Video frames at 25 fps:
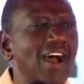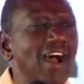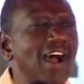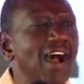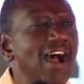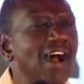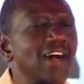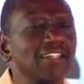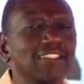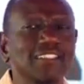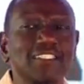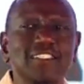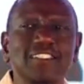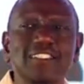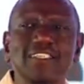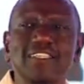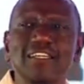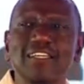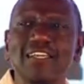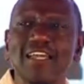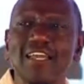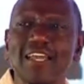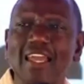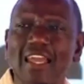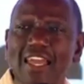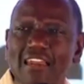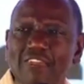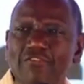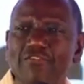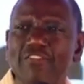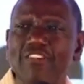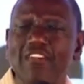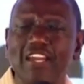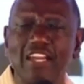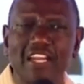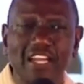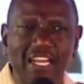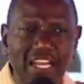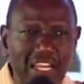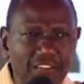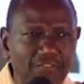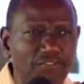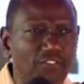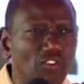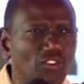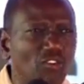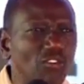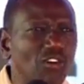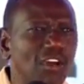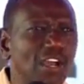at every
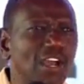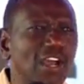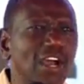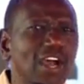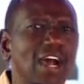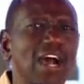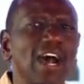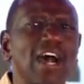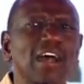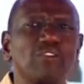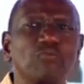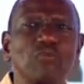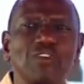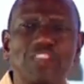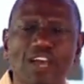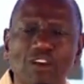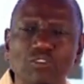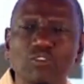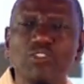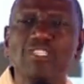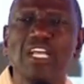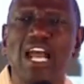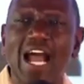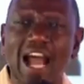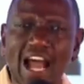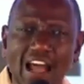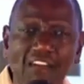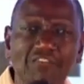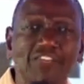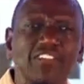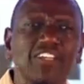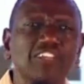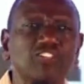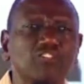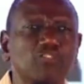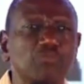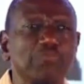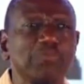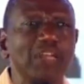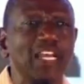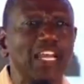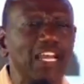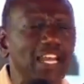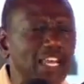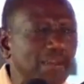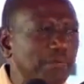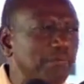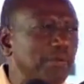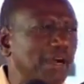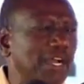level and without having to
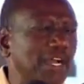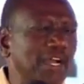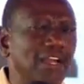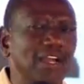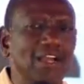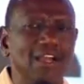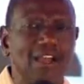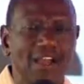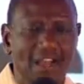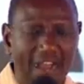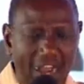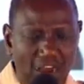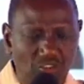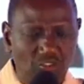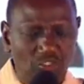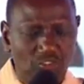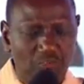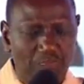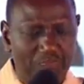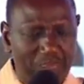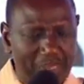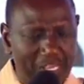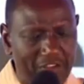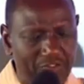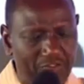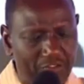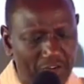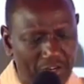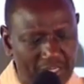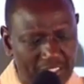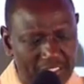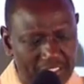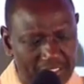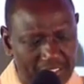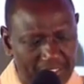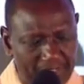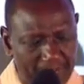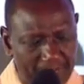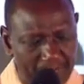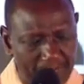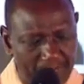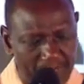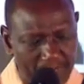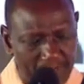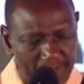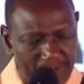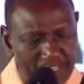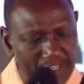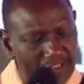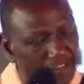belabor how to pay for it.
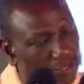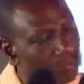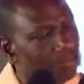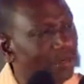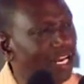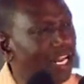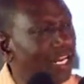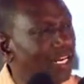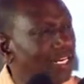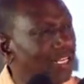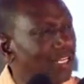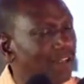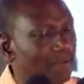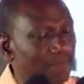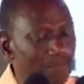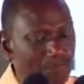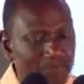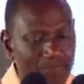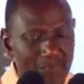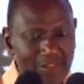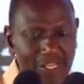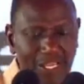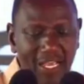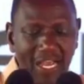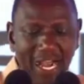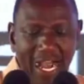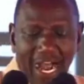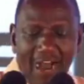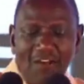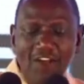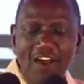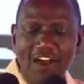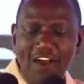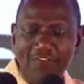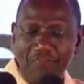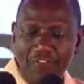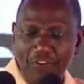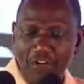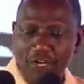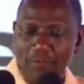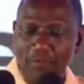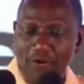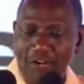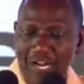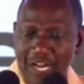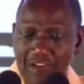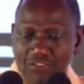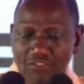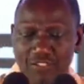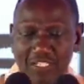Similarly, our
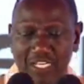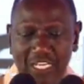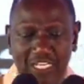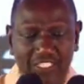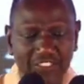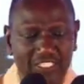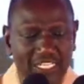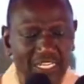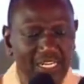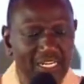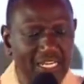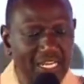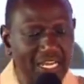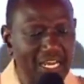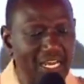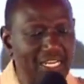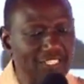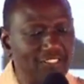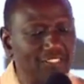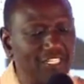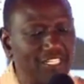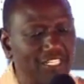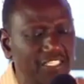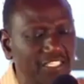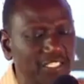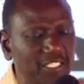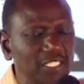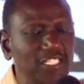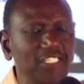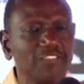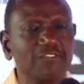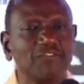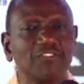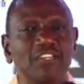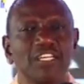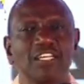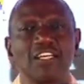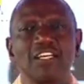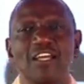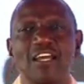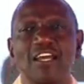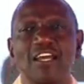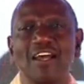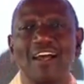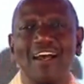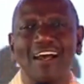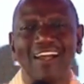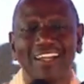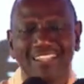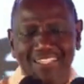affordable housing agenda has received
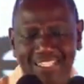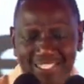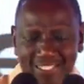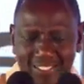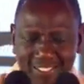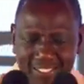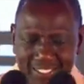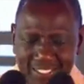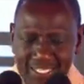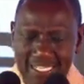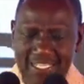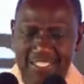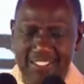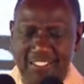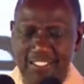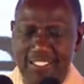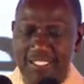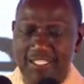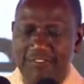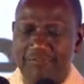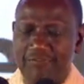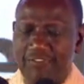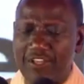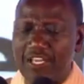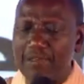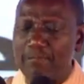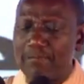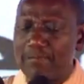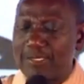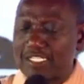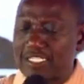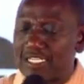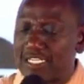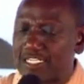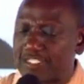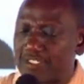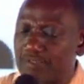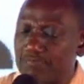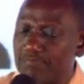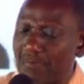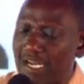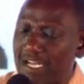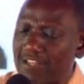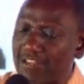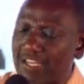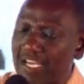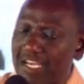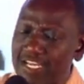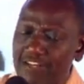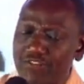a decisive impetus
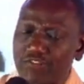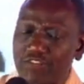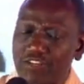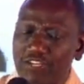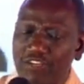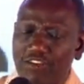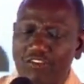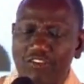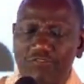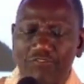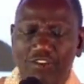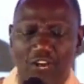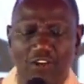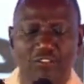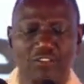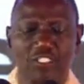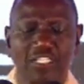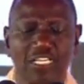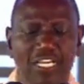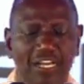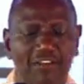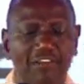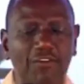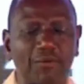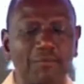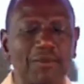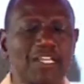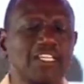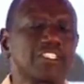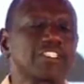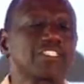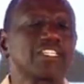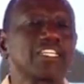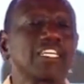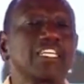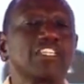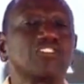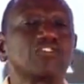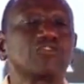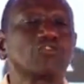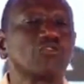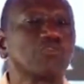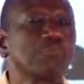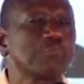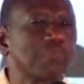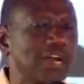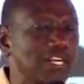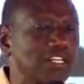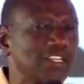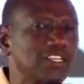by the entry of county governments into
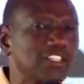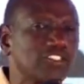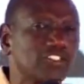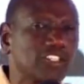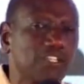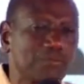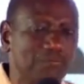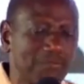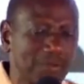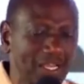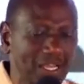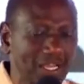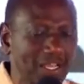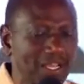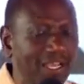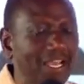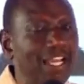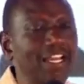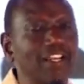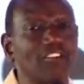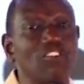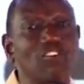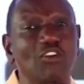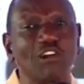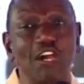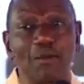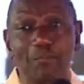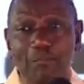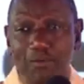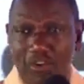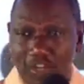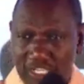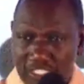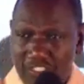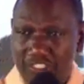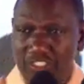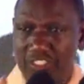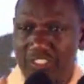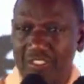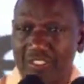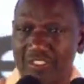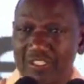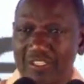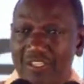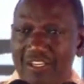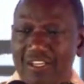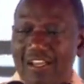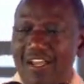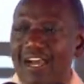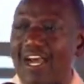partnership and collaboration.
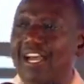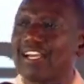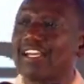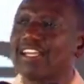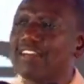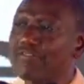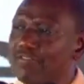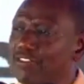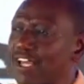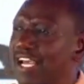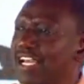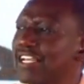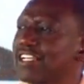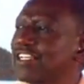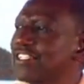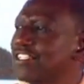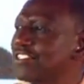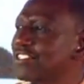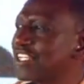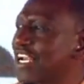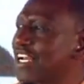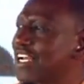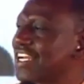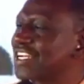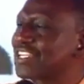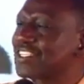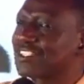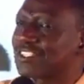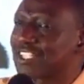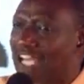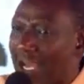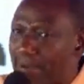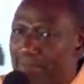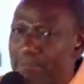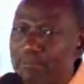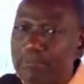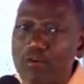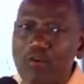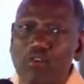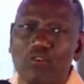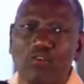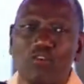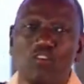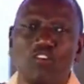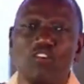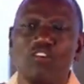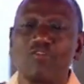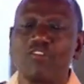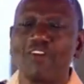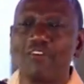And if there is an
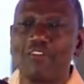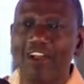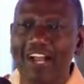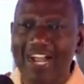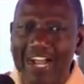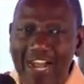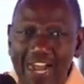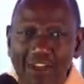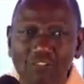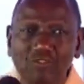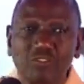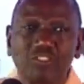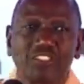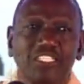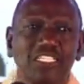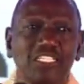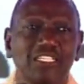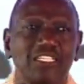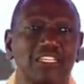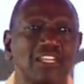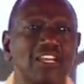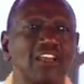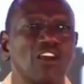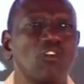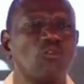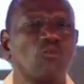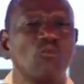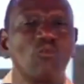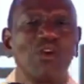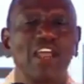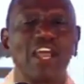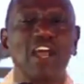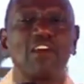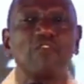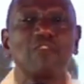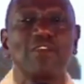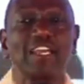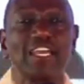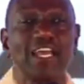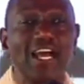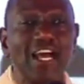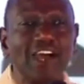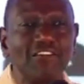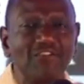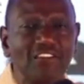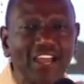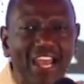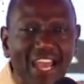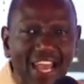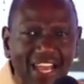example of a county where we
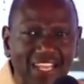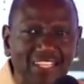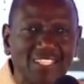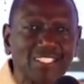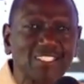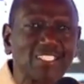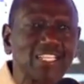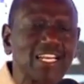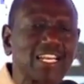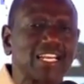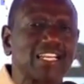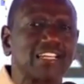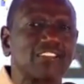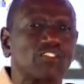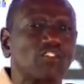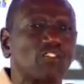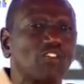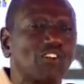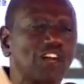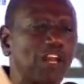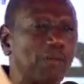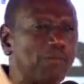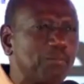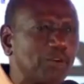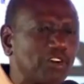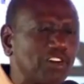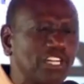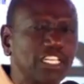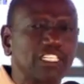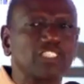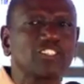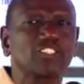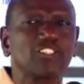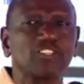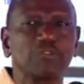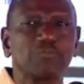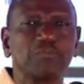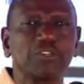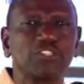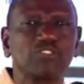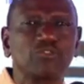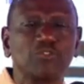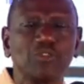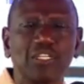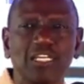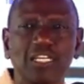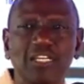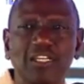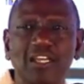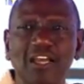have excellent collaboration
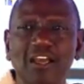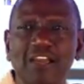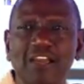between